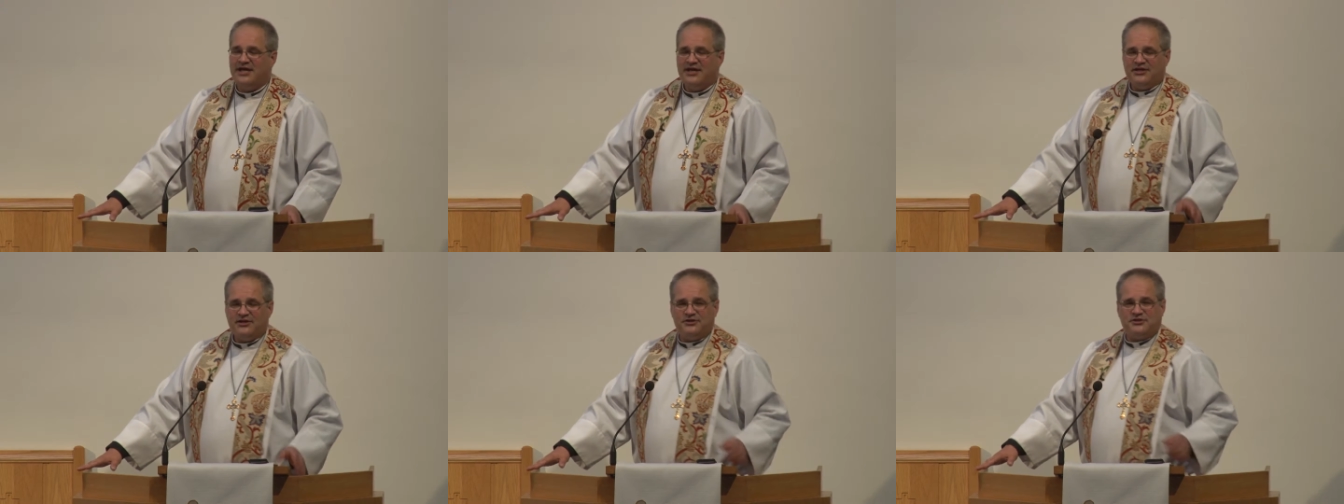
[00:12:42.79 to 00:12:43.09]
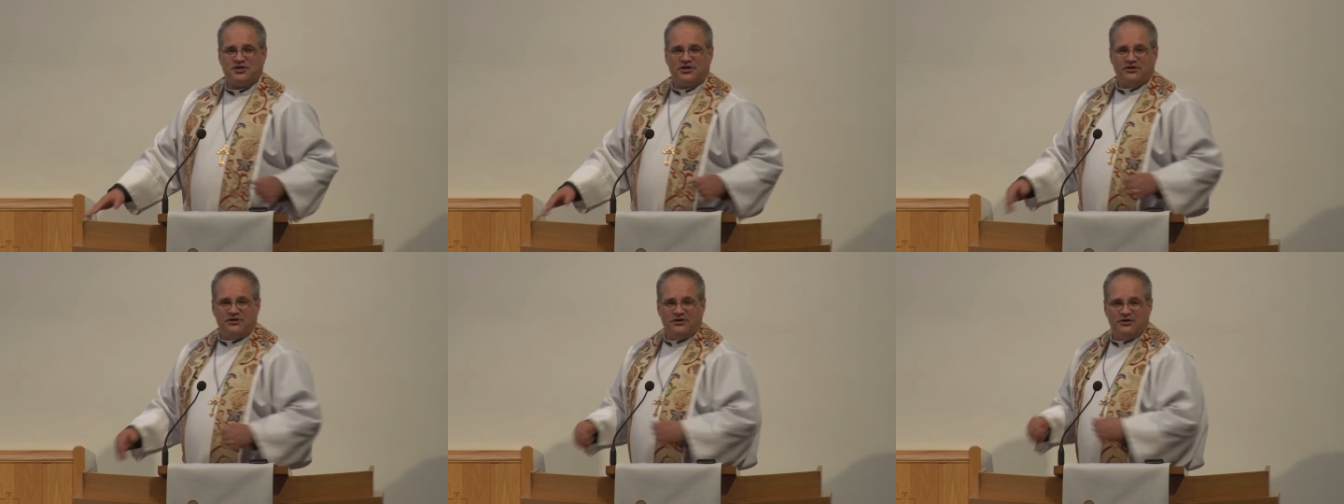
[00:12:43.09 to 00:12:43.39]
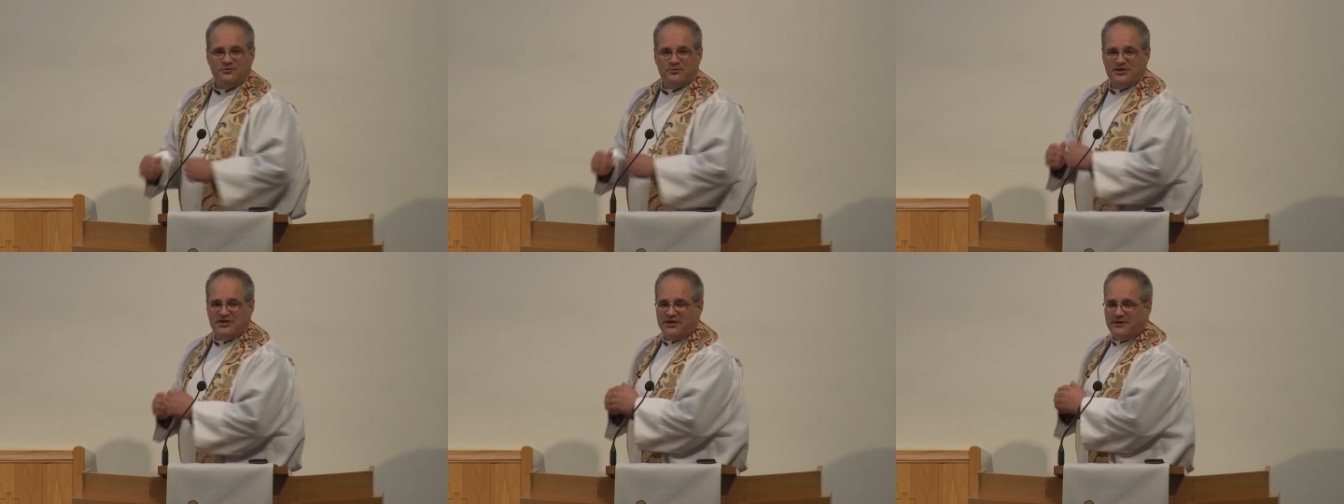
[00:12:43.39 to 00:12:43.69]
you
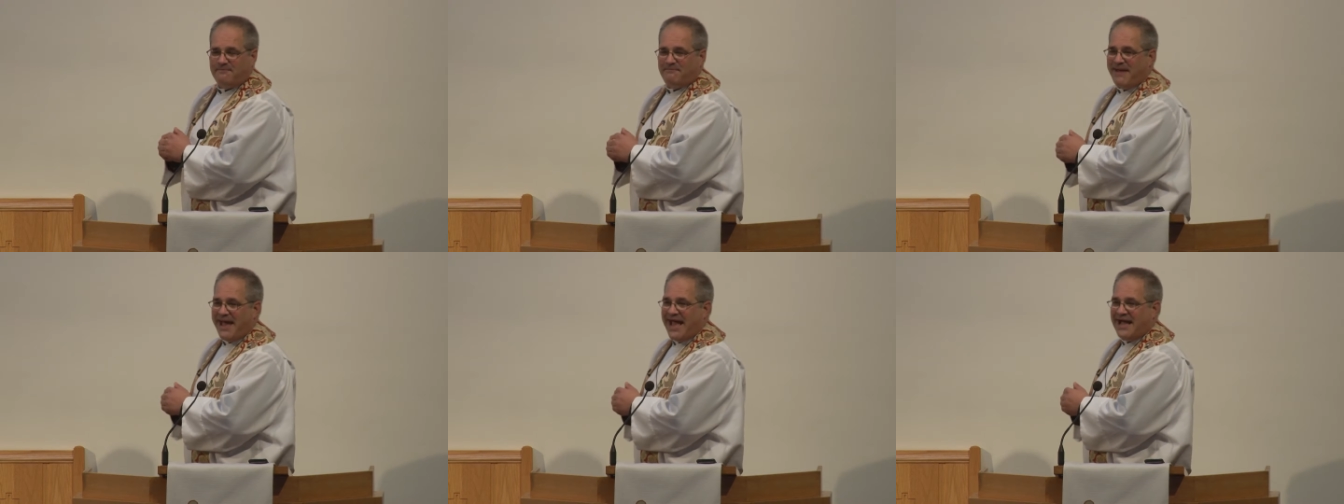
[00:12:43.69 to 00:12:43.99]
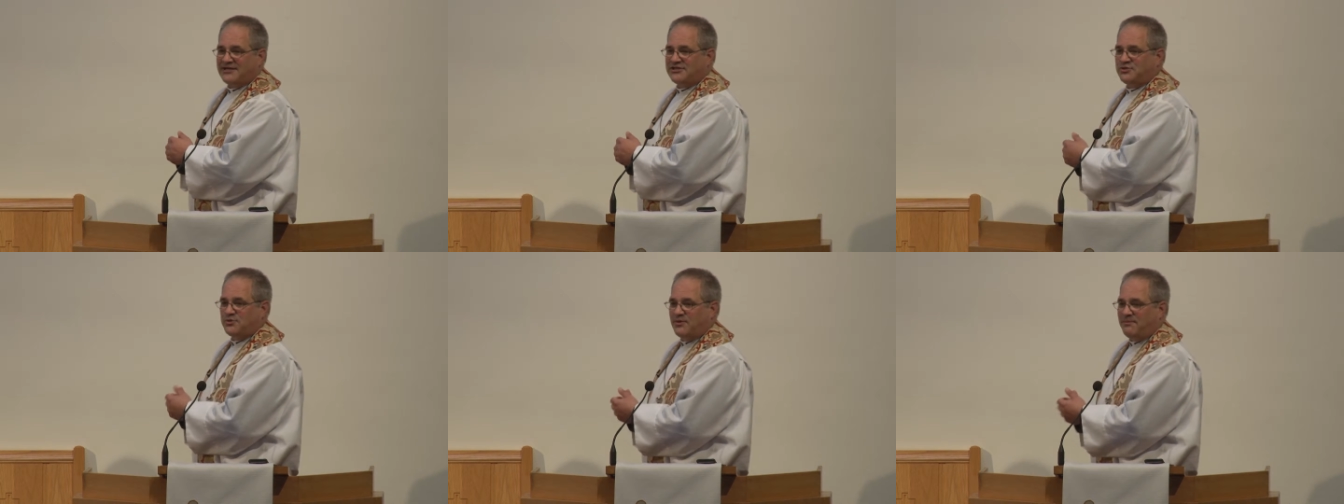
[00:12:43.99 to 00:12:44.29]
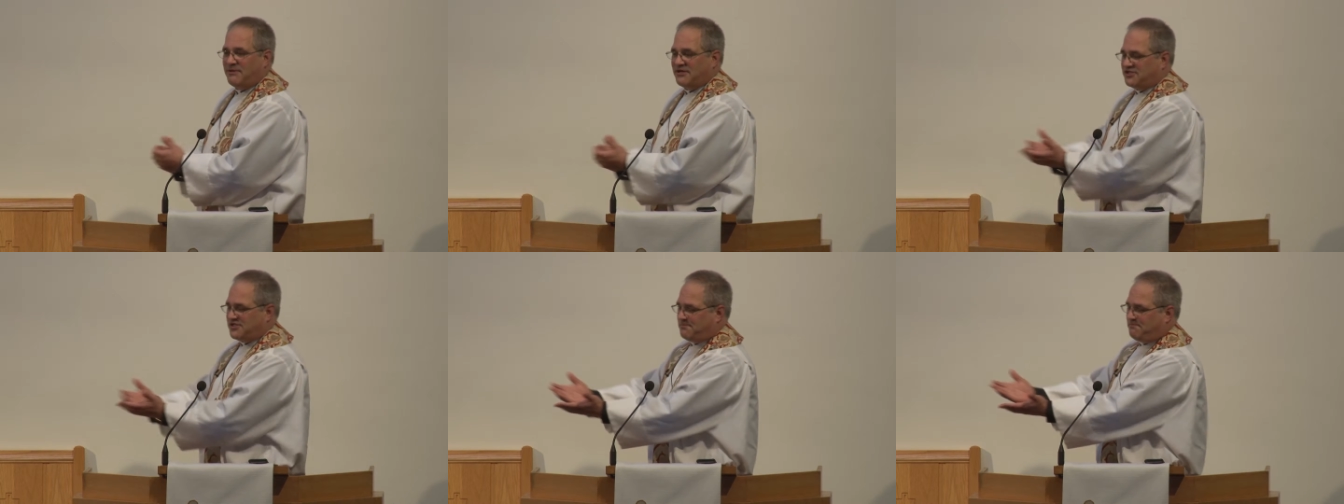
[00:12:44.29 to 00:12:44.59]
turn with your back to a
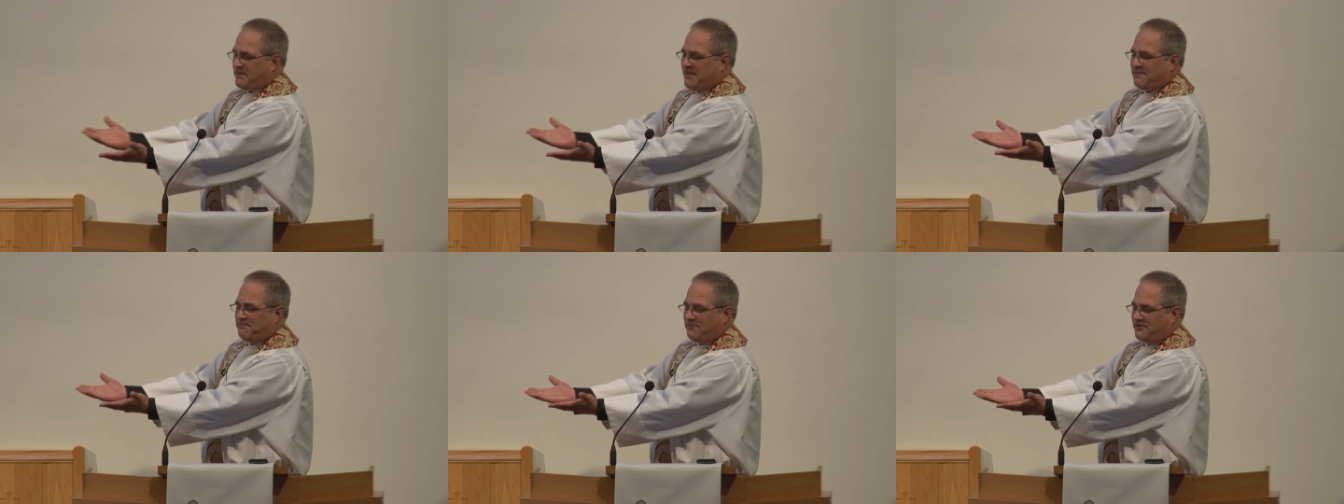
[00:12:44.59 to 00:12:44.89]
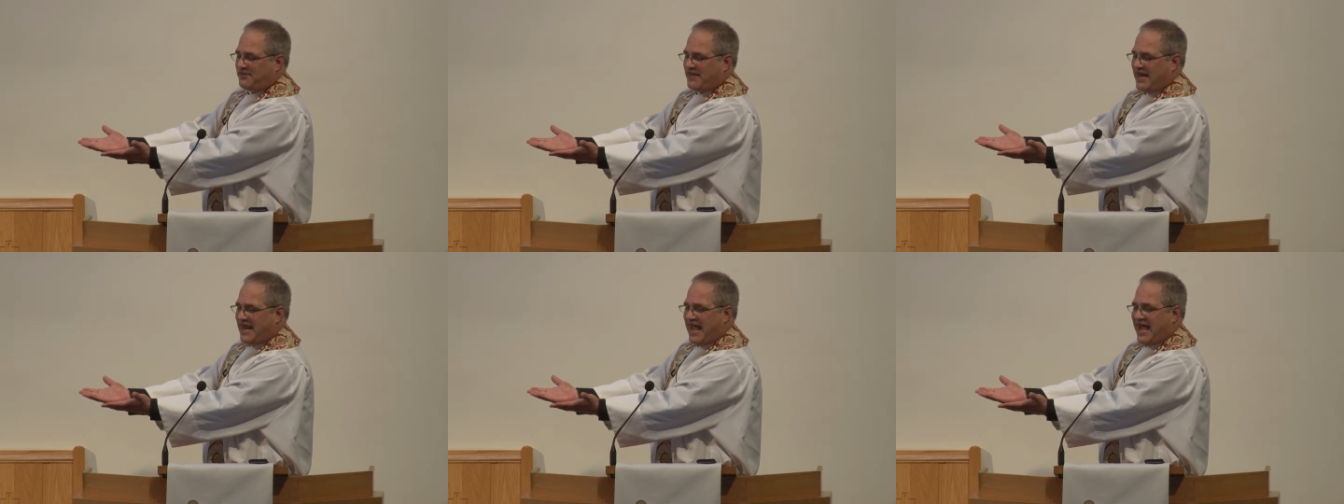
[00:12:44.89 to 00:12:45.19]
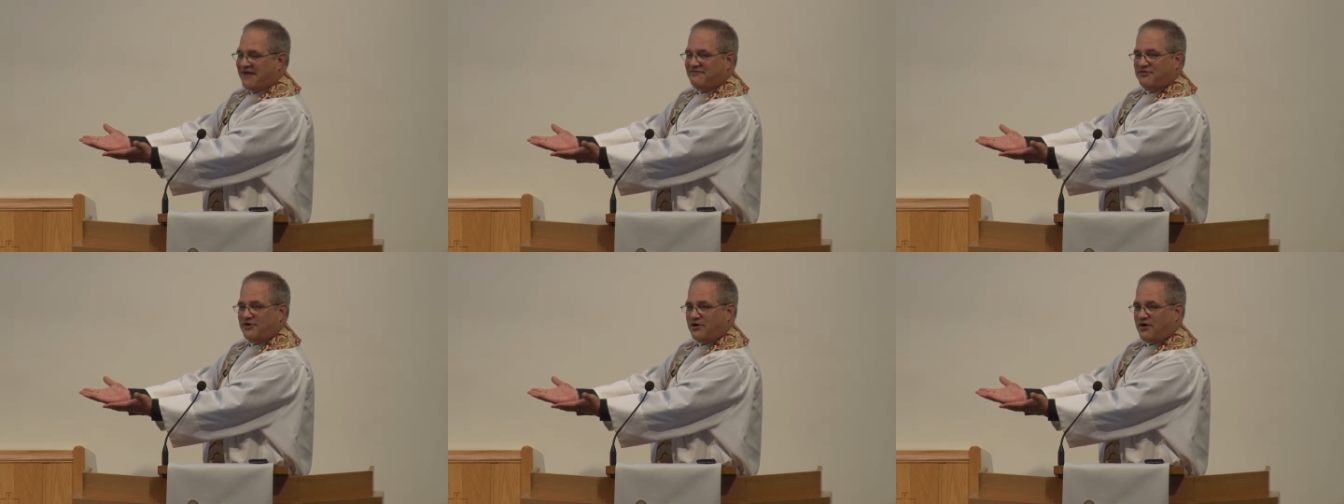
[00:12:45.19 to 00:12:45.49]
bunch of people that
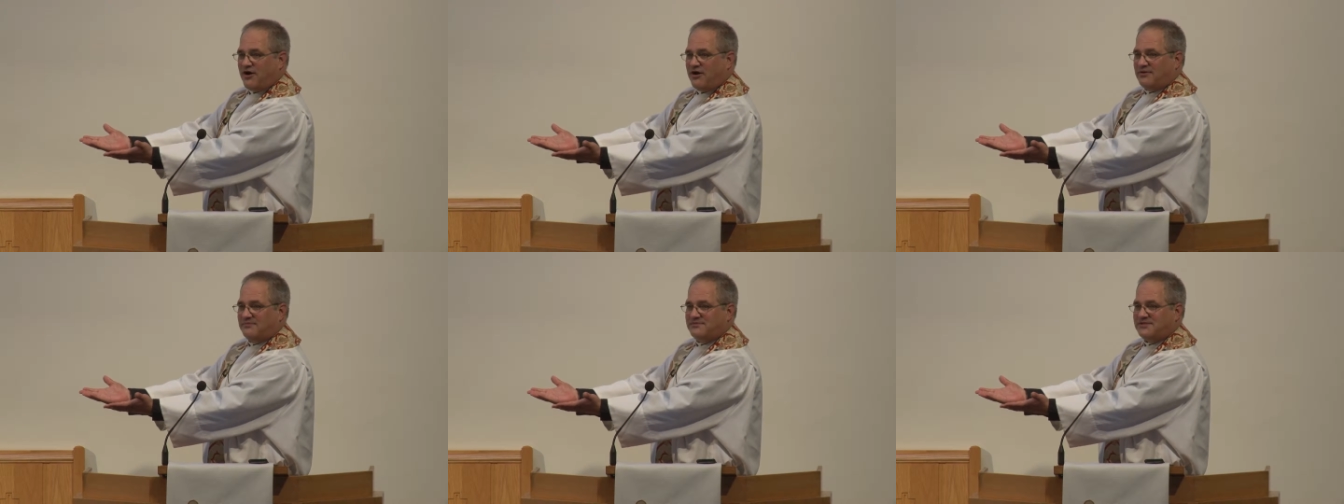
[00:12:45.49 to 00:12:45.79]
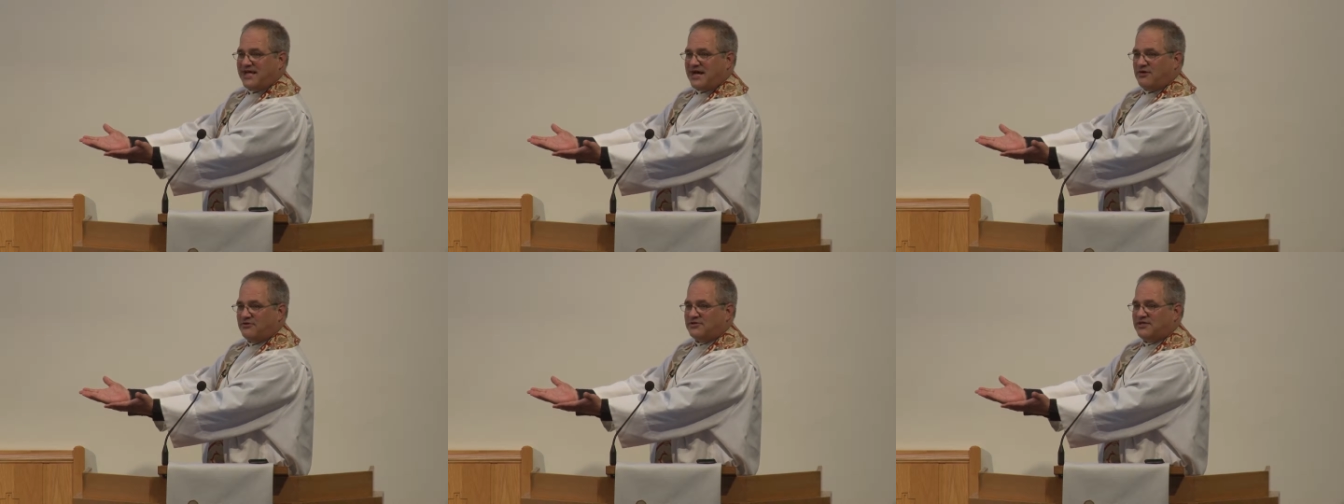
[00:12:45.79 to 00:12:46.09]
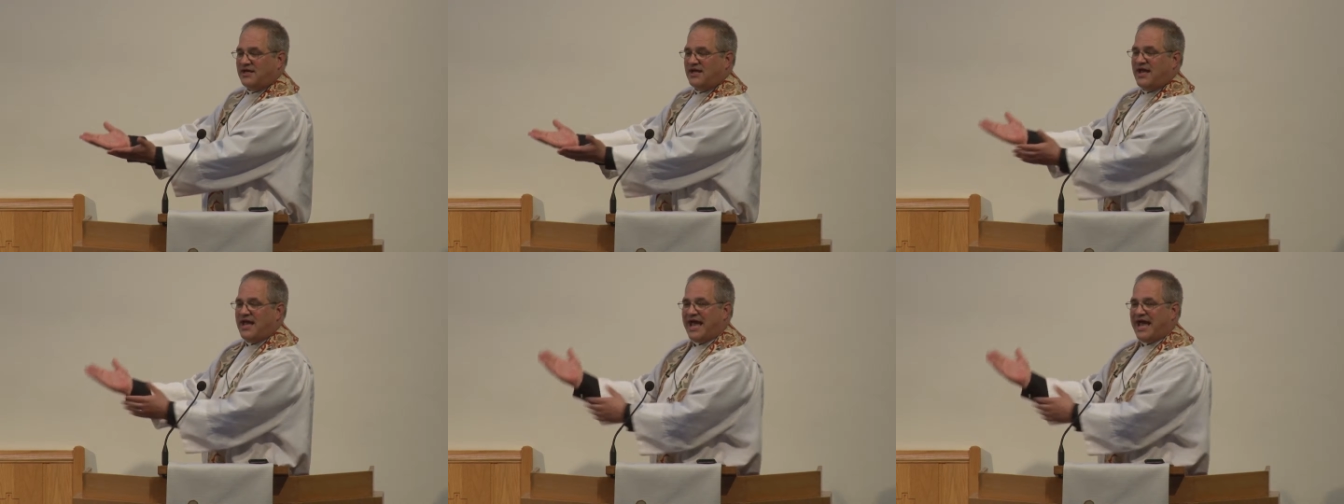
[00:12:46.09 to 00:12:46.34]
have their arms out,